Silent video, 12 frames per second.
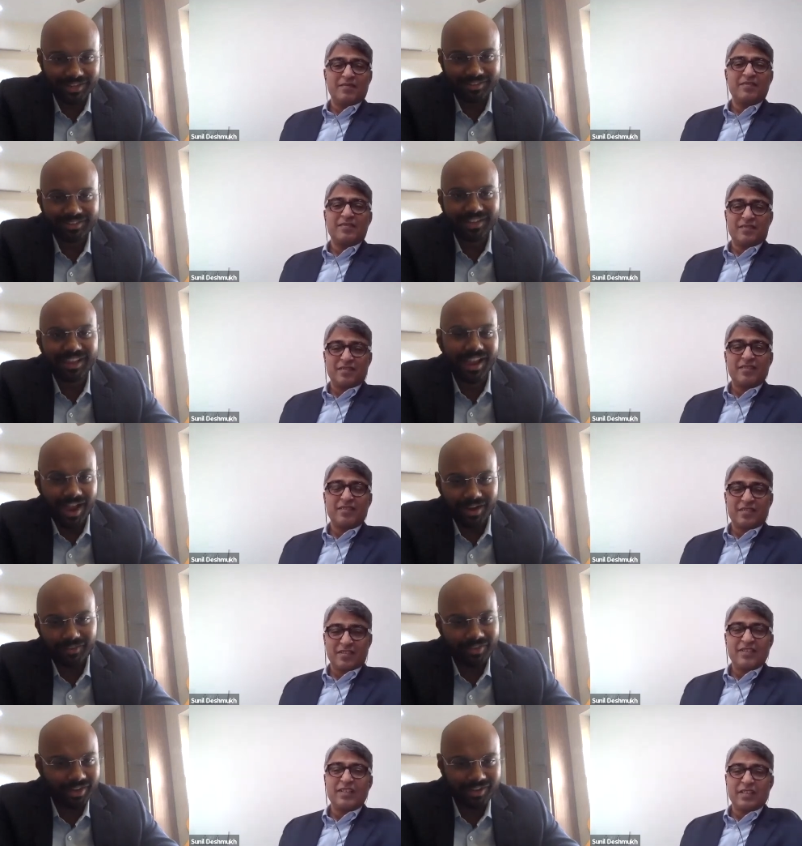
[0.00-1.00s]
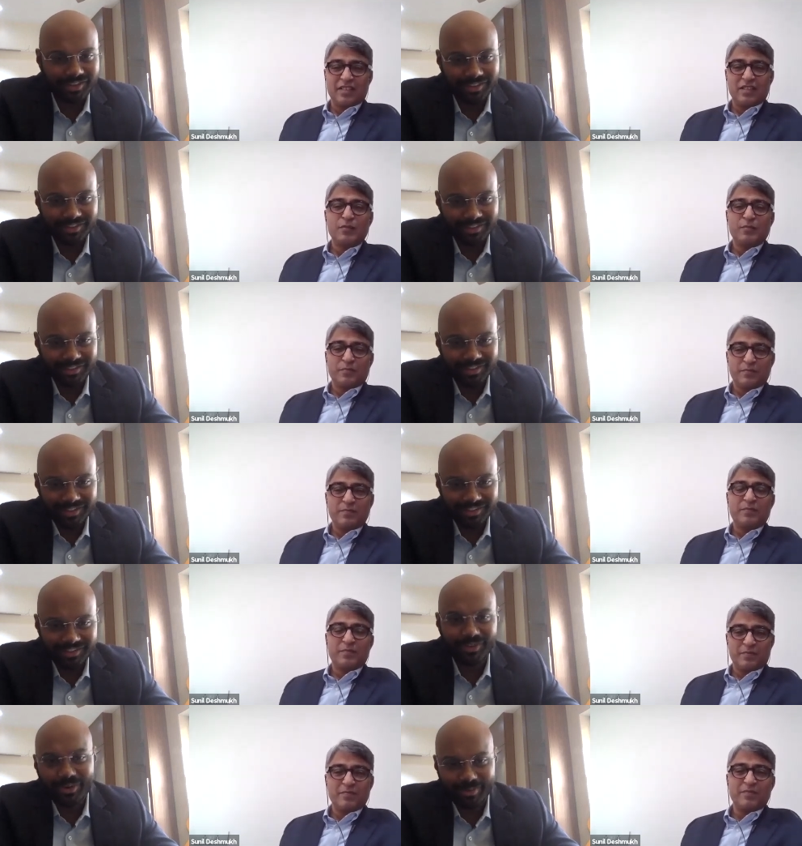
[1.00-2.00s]
Speaker 1: listening, and reading this is
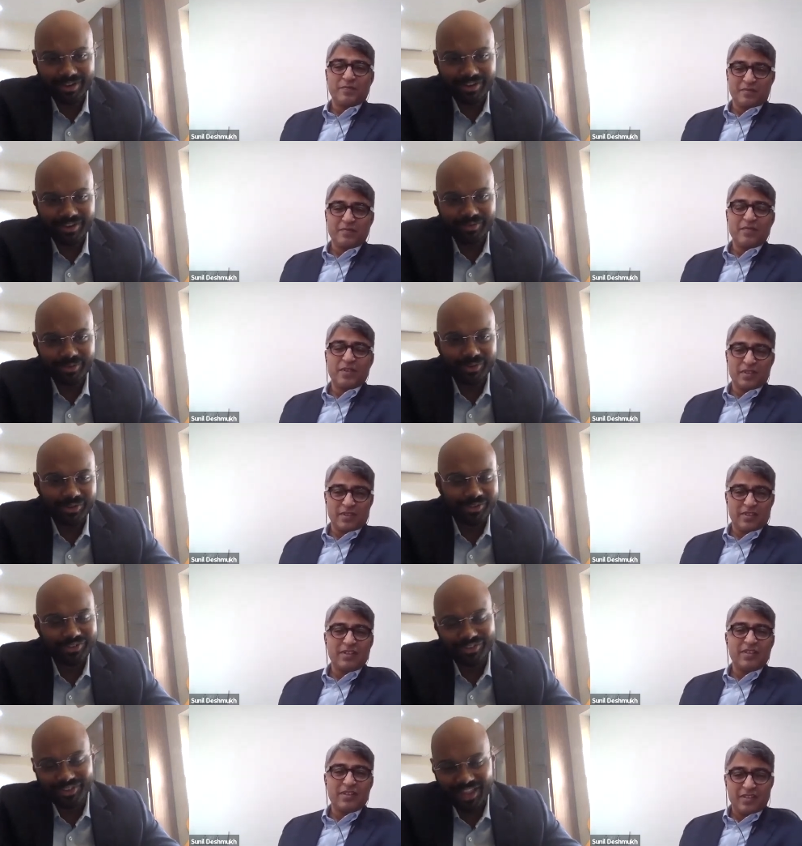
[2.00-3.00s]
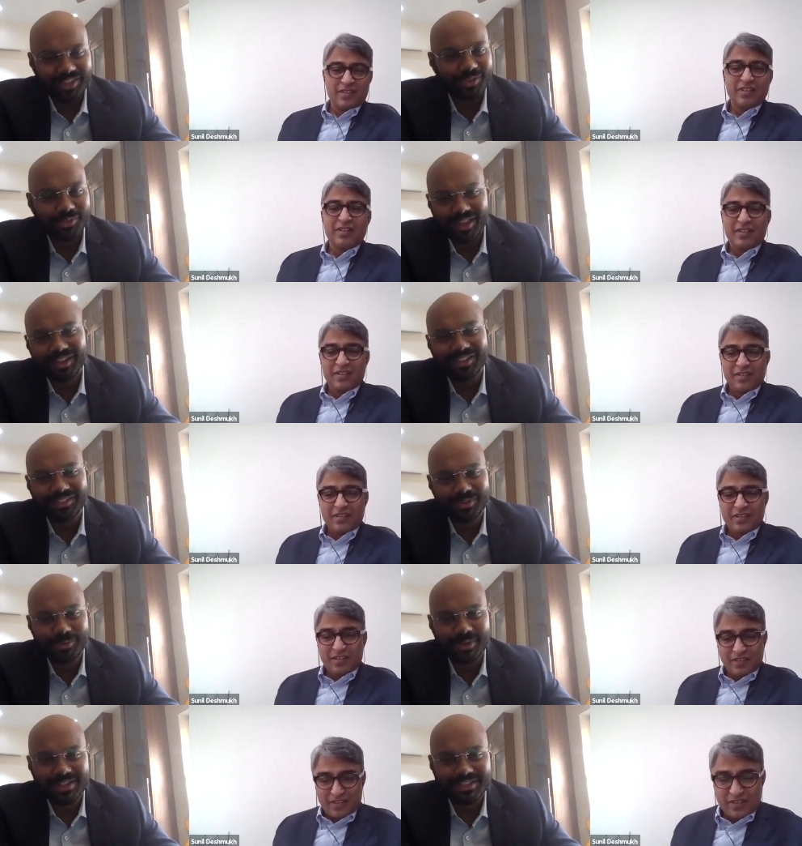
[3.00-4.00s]
going to be grateful to you. So thank you, thank you so
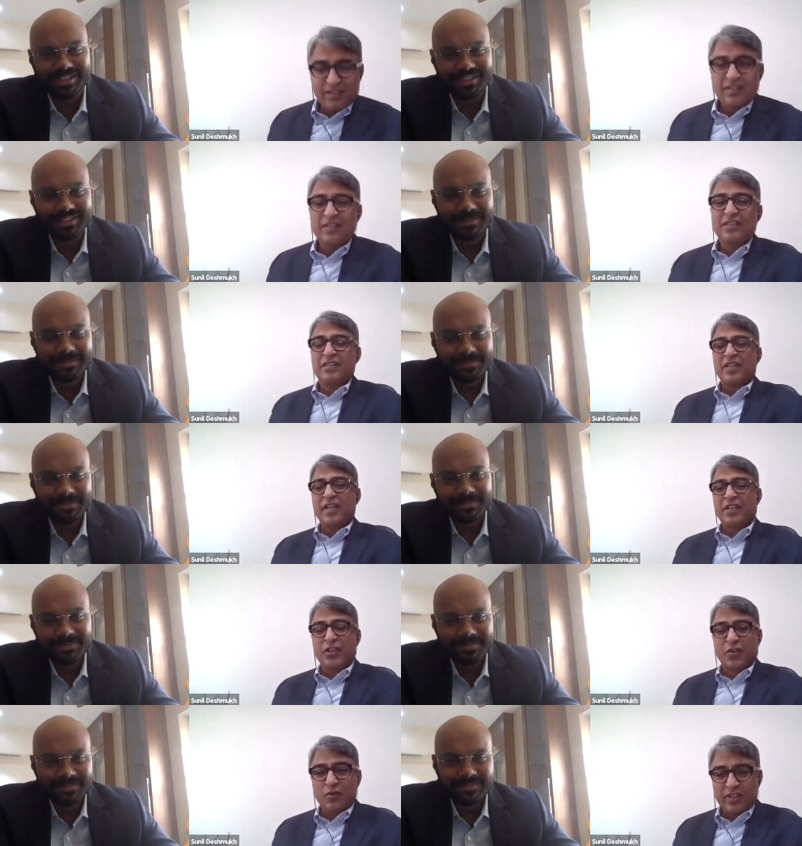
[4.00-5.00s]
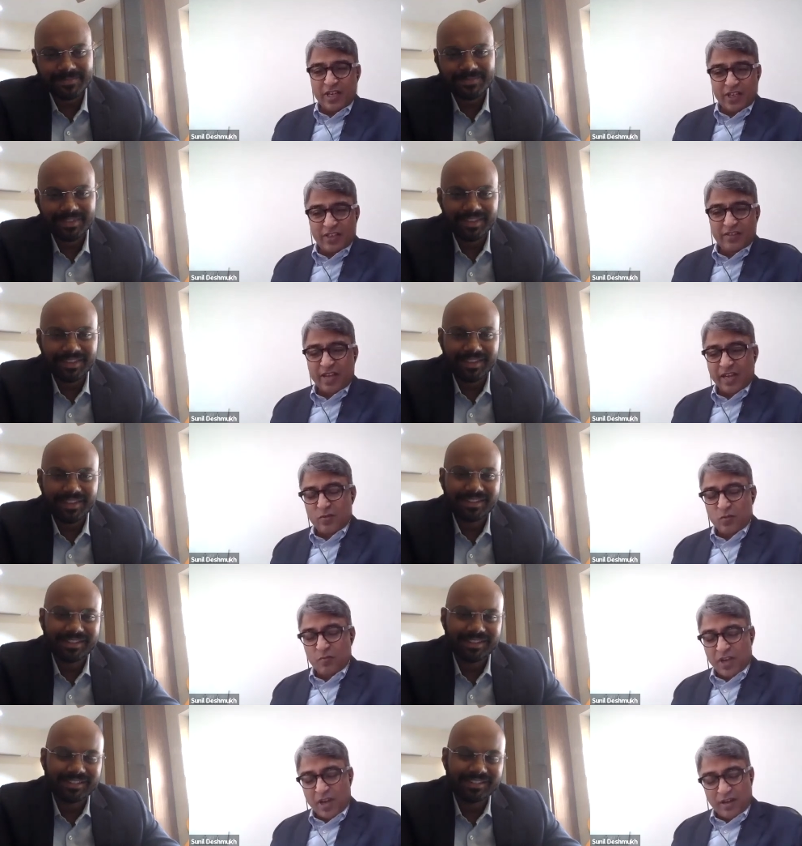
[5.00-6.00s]
much. Thank
Speaker 2: you, thanks, thanks
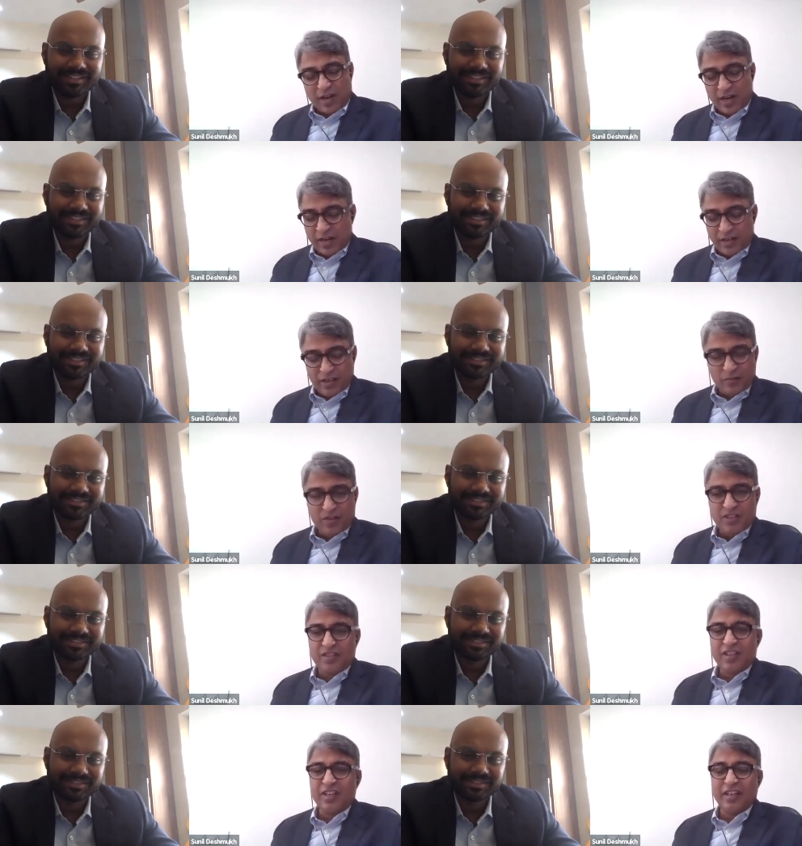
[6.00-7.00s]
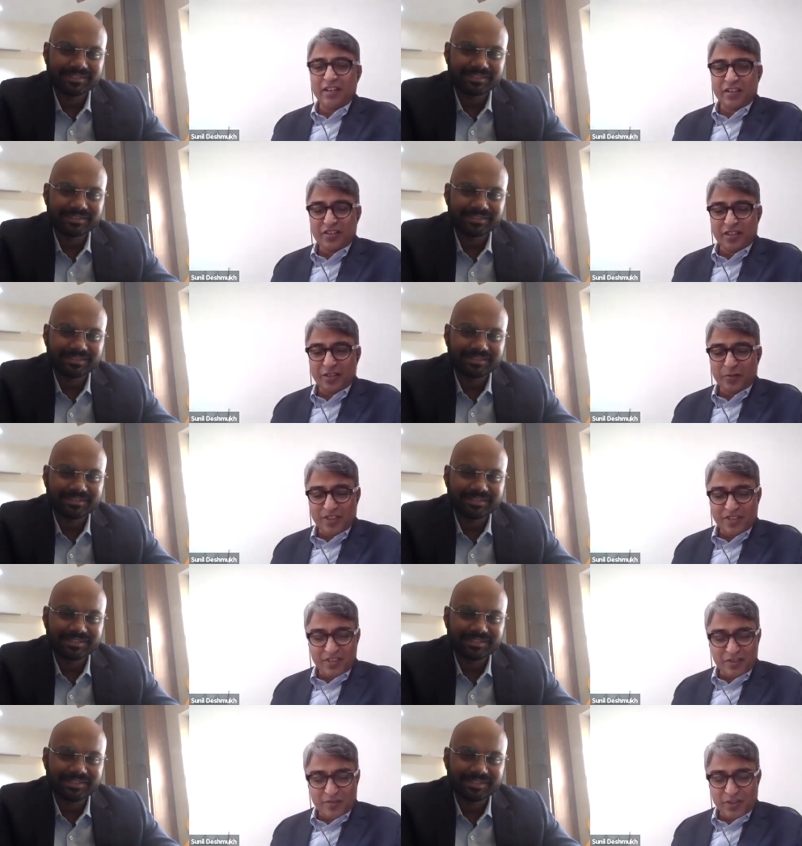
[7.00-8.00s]
Omkar, and it was really interesting to
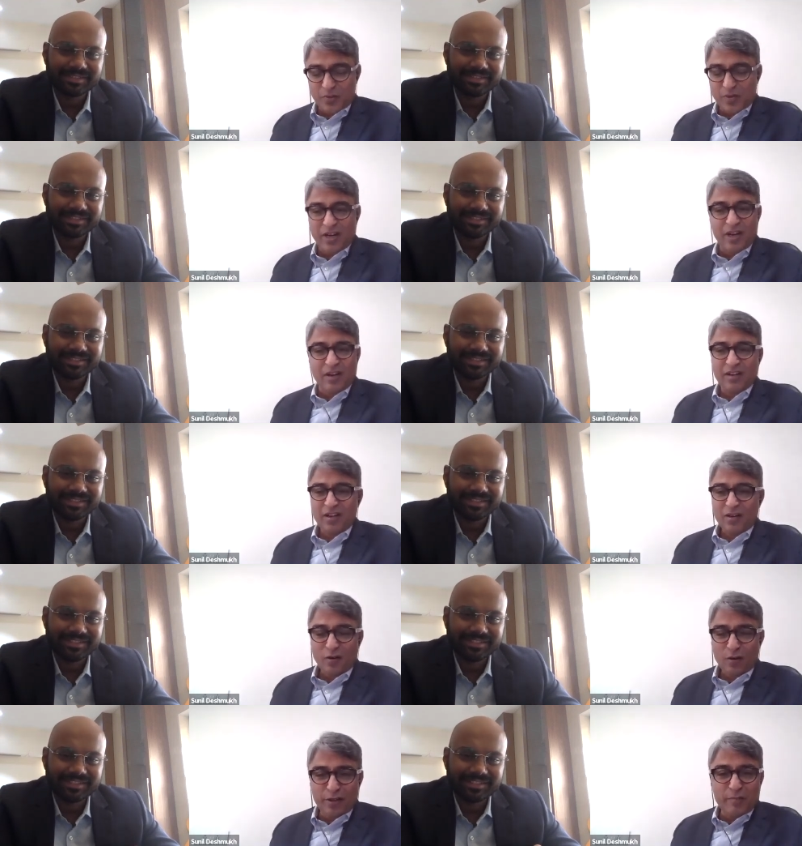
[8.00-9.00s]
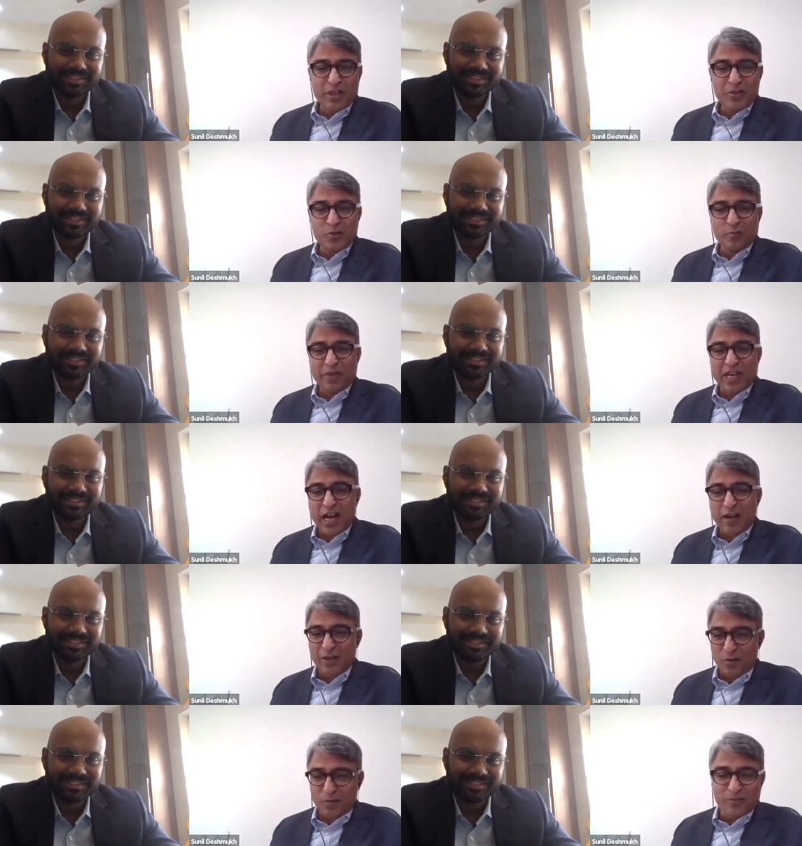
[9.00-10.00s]
discuss with you, Anna. All the best to Behave
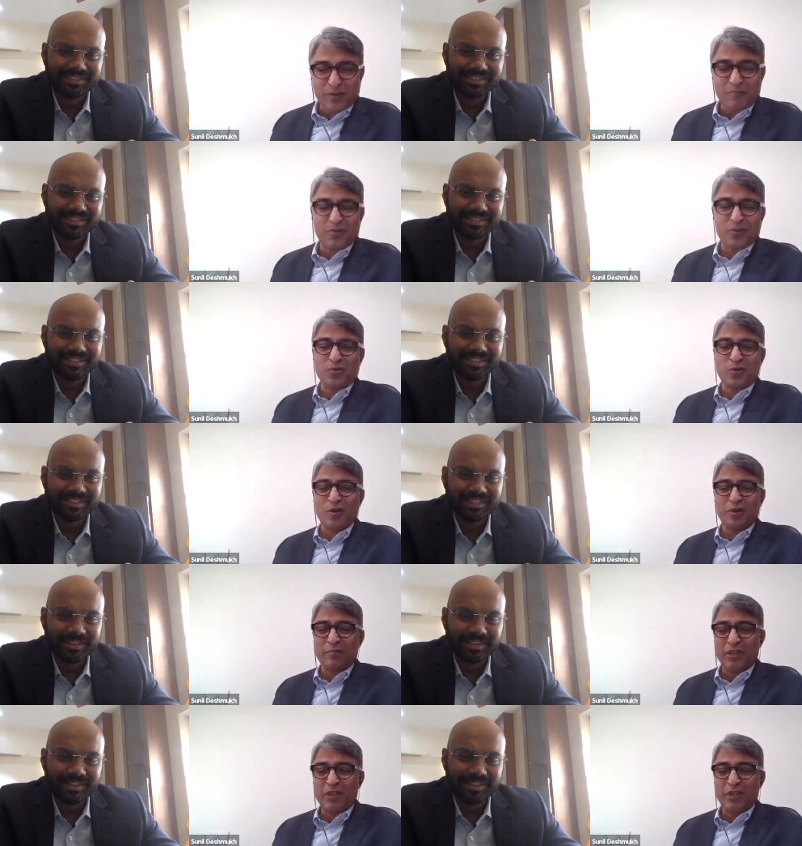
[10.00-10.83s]
and of course all the